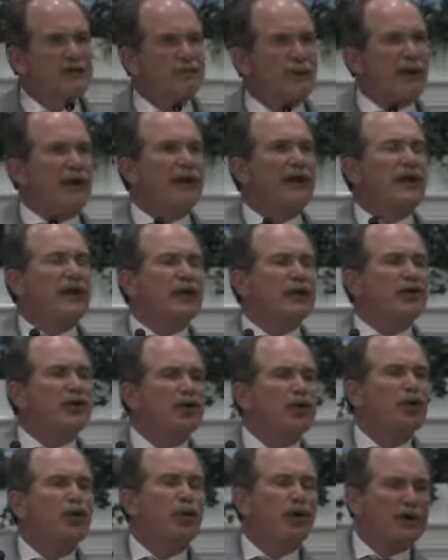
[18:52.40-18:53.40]
Spirit in
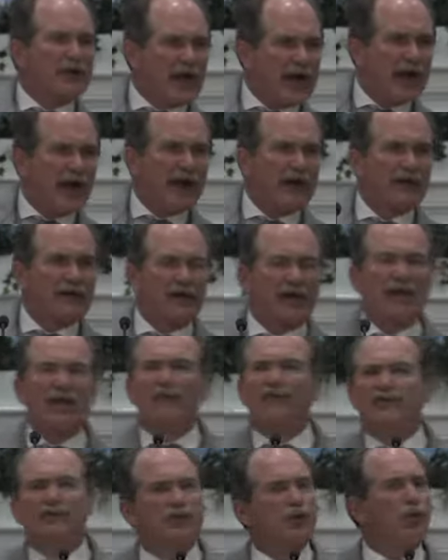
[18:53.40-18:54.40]
you will guarantee
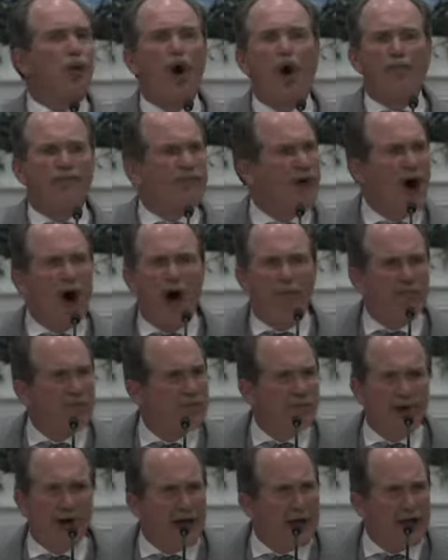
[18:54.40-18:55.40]
that you won't fall
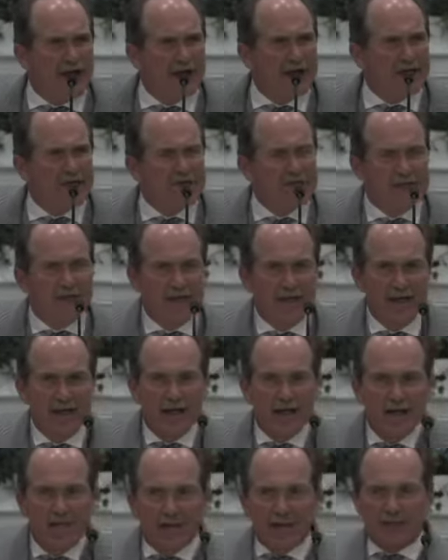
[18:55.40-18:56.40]
from grace.
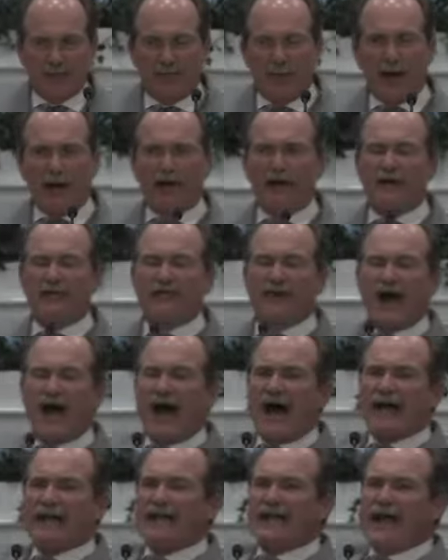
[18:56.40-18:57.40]
The Spirit of
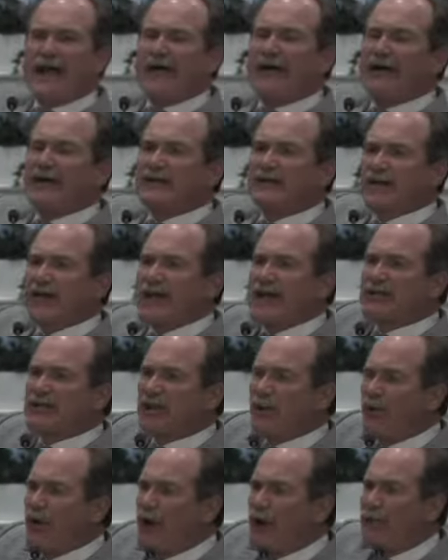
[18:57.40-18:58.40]
God guarantees
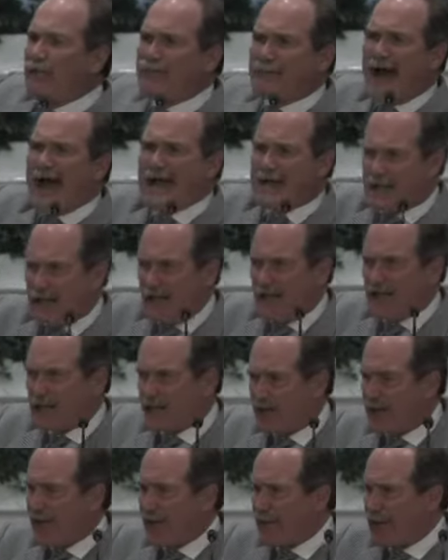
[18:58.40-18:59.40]
it will make it
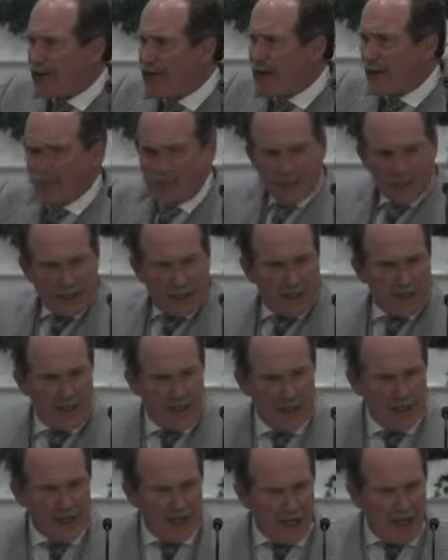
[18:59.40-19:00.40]
to the redemption
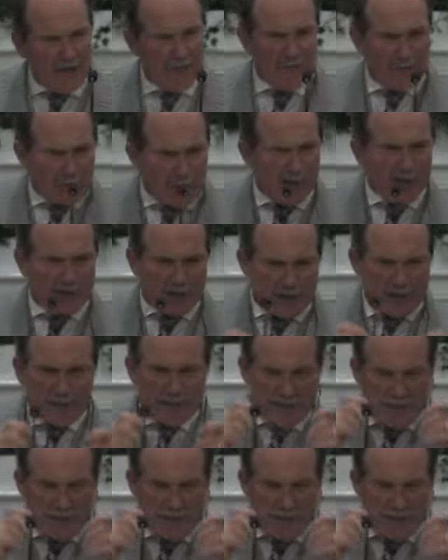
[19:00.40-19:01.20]
of the purchased